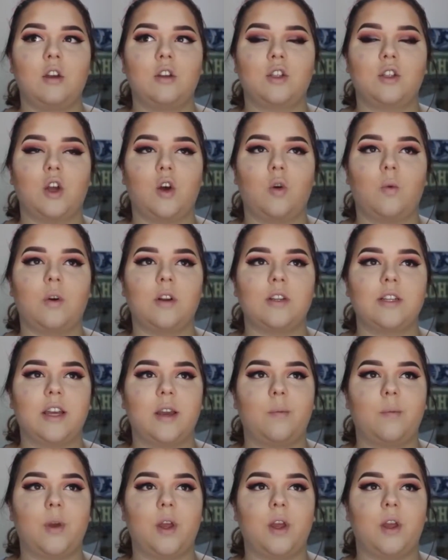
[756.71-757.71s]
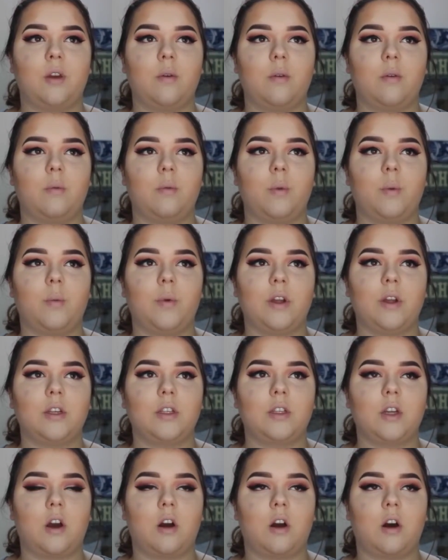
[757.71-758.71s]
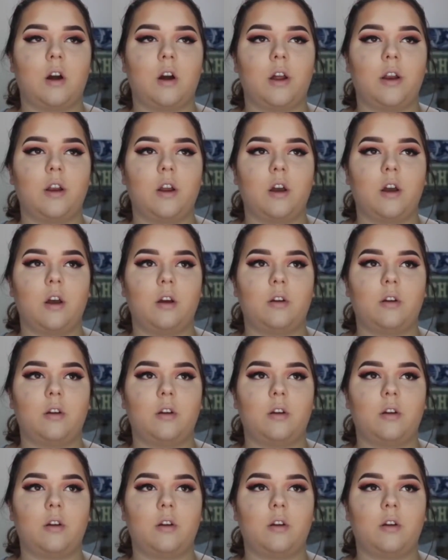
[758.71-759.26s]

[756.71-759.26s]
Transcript: So one day when we went on